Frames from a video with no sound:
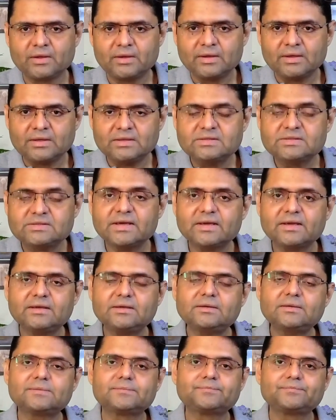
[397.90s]

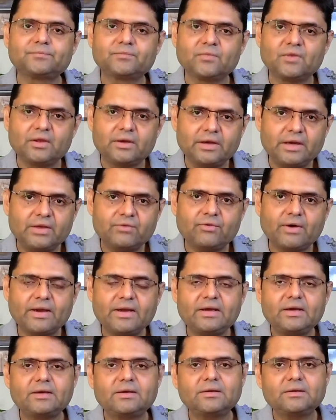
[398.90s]
Second,
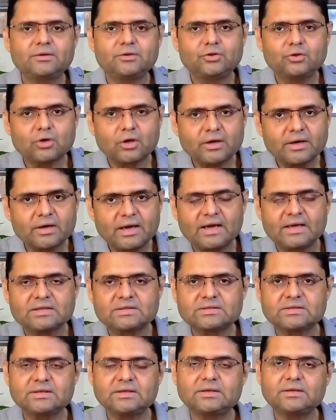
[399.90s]
divide your
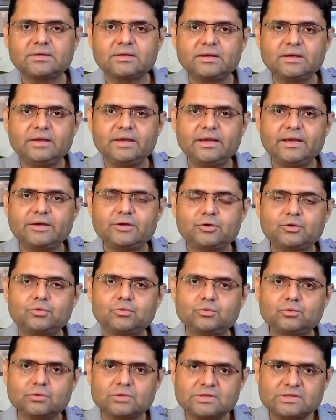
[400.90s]
answer
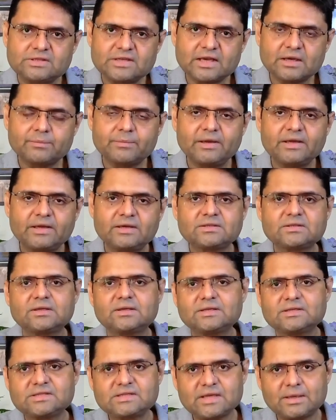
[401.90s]
into segments,
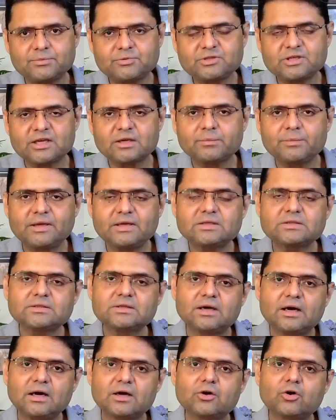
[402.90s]
subsegments
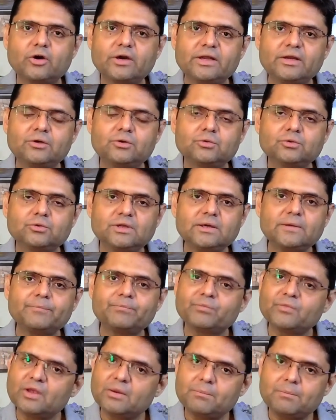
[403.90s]
according to the
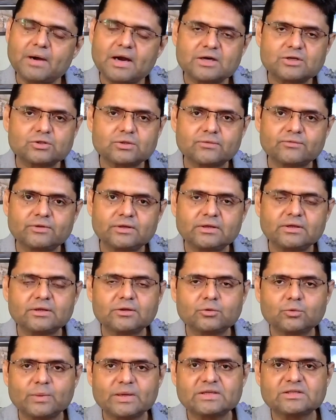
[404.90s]
parts of the
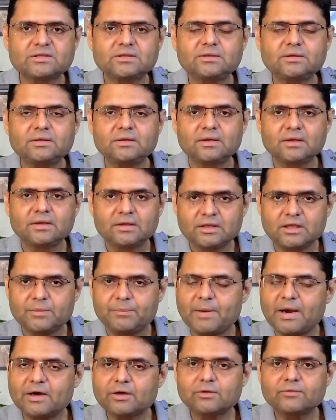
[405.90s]
question. The
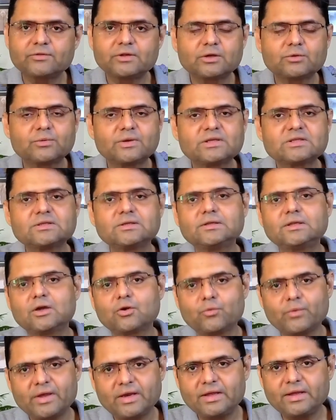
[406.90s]
part of the question, the
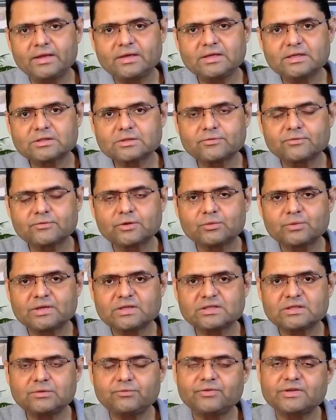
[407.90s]
query areas of the
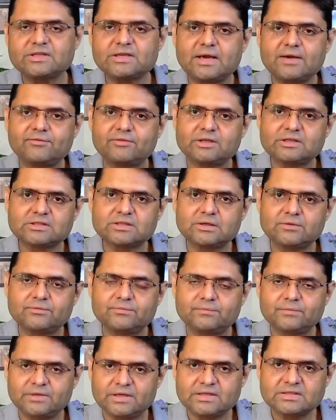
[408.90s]
question, which I have
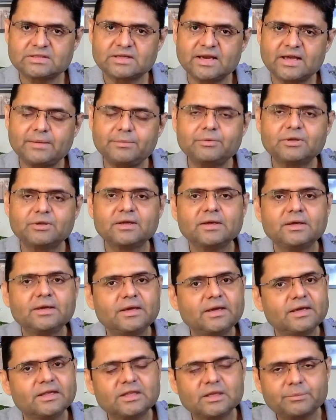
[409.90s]
described
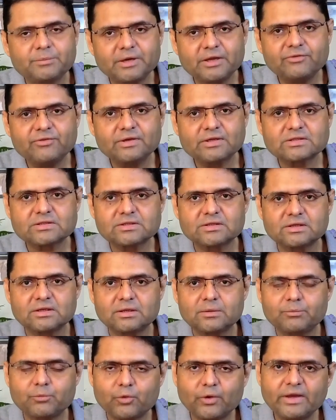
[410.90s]
in the previous
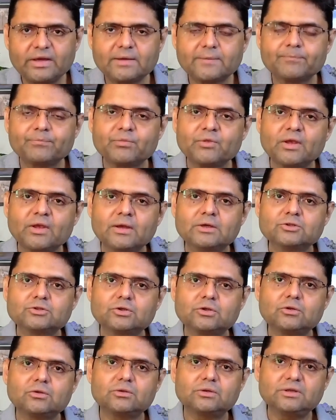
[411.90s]
point.
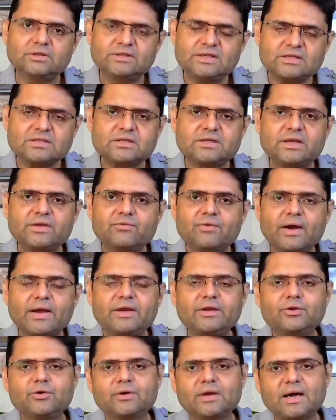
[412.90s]
So just
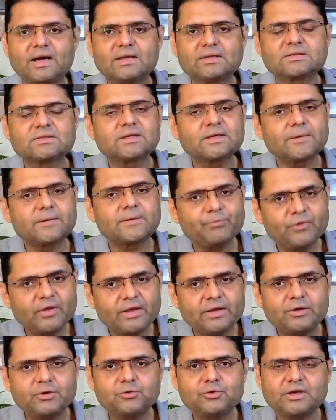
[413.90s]
divide your answer
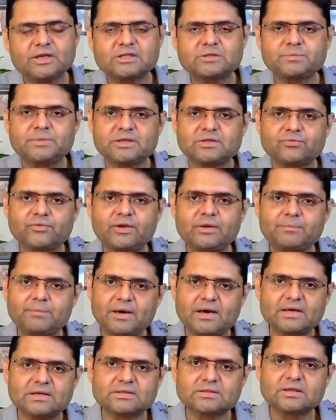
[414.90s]
into specific
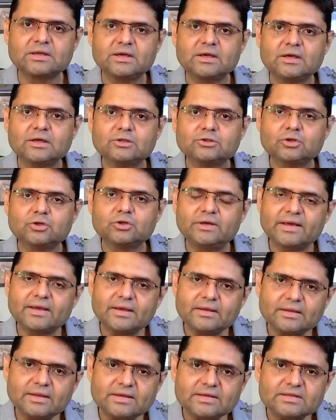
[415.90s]
parts. So
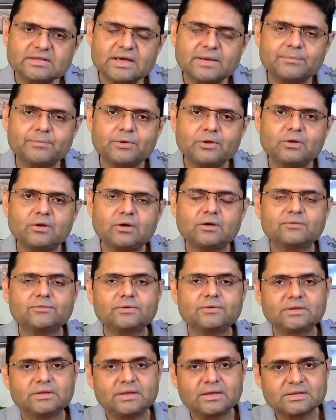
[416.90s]
taking the example of
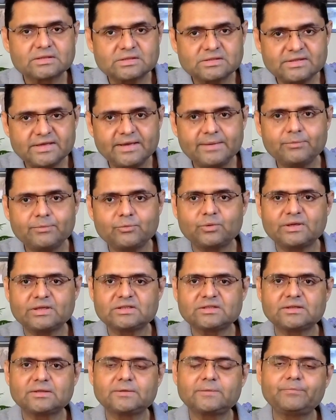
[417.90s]
the same
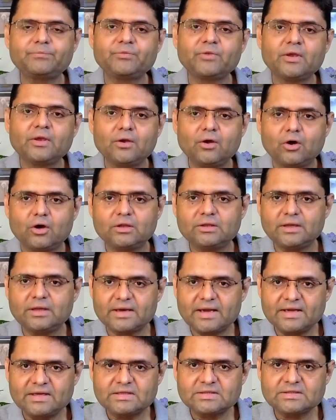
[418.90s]
question on the
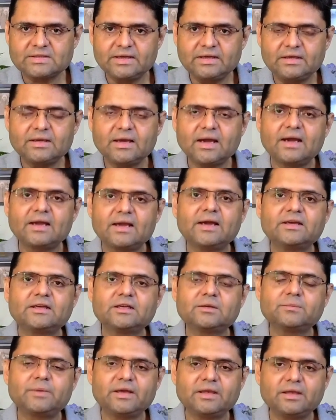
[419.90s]
right side,
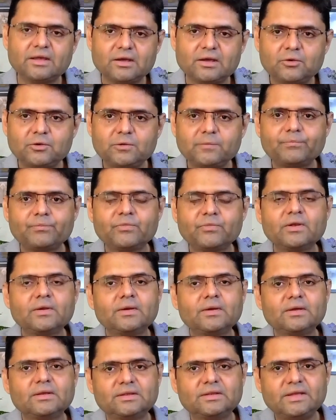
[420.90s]
highlighted by yellow,
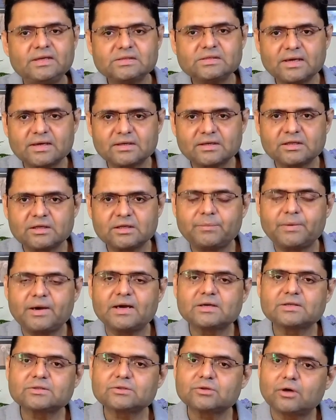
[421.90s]
these are the
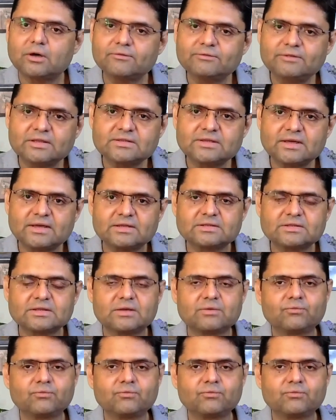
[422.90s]
parts of this answer.